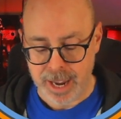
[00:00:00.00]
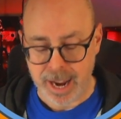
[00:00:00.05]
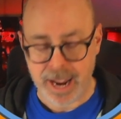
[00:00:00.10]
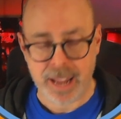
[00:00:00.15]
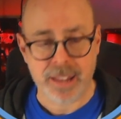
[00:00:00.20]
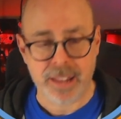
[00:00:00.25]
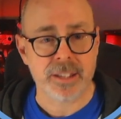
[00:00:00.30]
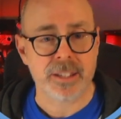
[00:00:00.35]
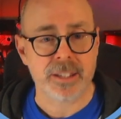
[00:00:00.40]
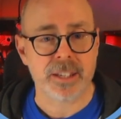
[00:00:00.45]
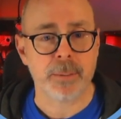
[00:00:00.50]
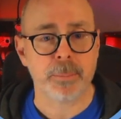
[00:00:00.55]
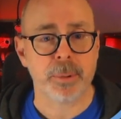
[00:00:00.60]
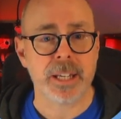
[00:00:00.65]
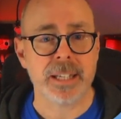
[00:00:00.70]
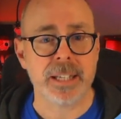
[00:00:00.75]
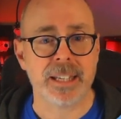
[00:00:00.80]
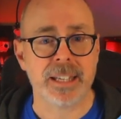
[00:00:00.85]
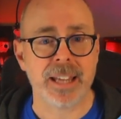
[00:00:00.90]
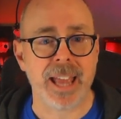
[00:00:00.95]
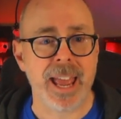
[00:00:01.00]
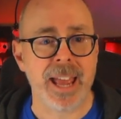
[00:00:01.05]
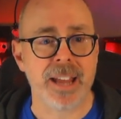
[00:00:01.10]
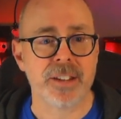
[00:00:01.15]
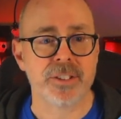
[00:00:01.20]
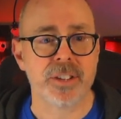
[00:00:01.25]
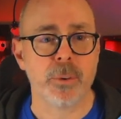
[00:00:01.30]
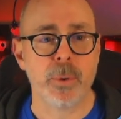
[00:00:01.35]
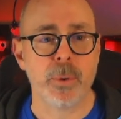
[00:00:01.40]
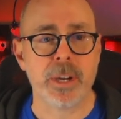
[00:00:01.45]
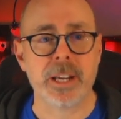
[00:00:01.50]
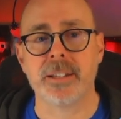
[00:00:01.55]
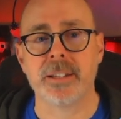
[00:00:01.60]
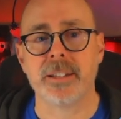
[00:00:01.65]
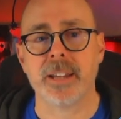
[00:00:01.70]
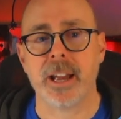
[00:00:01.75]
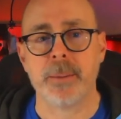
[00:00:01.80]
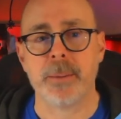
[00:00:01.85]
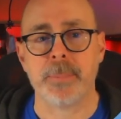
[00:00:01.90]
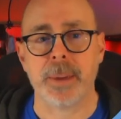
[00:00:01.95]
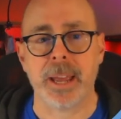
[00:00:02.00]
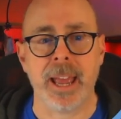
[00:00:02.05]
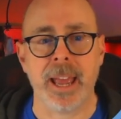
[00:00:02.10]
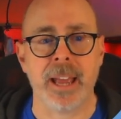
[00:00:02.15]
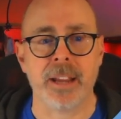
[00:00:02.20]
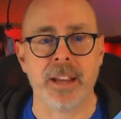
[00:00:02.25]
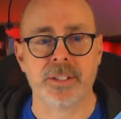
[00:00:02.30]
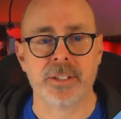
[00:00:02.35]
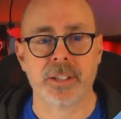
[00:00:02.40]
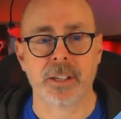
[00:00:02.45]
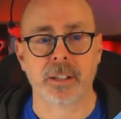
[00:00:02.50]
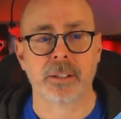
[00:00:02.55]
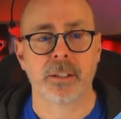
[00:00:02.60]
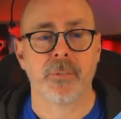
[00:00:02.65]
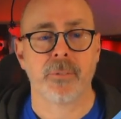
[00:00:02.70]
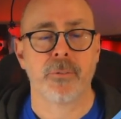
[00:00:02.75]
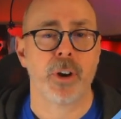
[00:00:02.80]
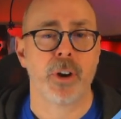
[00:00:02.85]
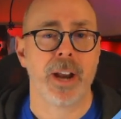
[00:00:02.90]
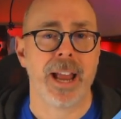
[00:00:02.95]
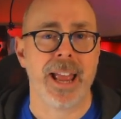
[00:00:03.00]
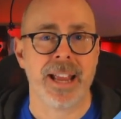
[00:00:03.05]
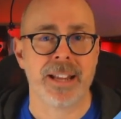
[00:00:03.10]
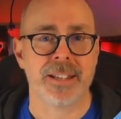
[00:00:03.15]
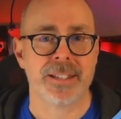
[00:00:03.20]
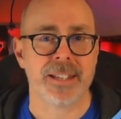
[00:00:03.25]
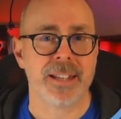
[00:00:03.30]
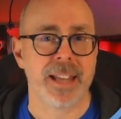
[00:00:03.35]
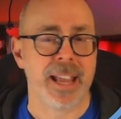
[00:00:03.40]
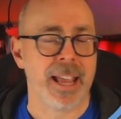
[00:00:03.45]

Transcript: And then simply to exit, we can type exit for exit.